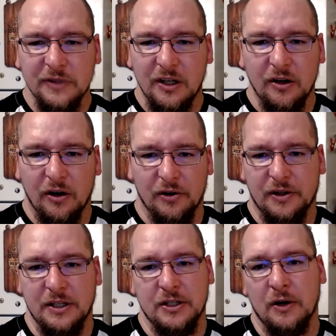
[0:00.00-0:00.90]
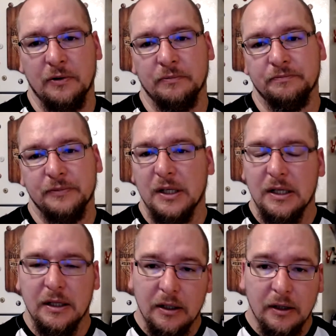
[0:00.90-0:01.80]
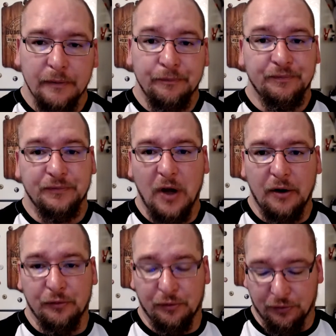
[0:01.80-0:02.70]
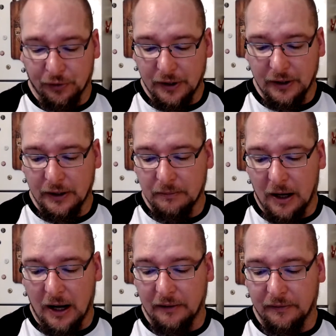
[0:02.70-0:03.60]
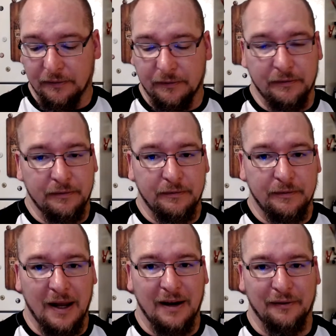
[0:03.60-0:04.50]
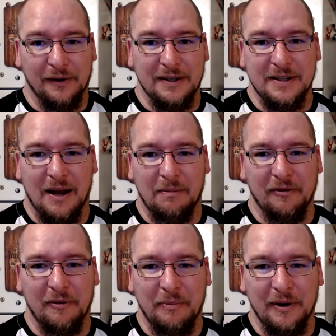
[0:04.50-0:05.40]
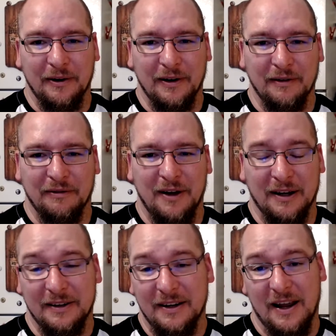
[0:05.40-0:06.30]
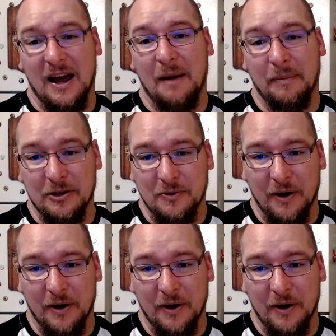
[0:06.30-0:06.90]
earthy tone. Not really my favorite type of a bittering effect. It happens quite